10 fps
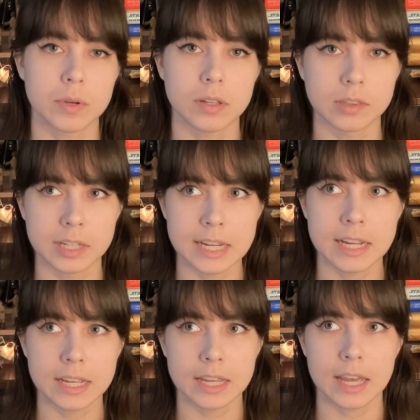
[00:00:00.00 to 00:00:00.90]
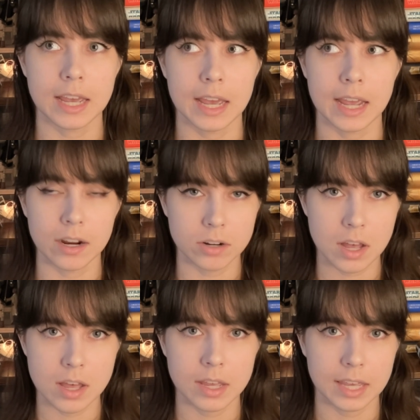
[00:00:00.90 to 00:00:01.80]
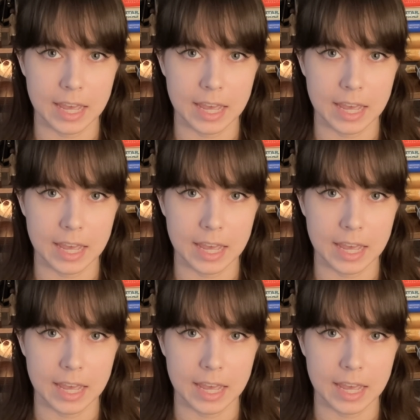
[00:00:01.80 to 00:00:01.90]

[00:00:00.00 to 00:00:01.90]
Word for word: leading Hera,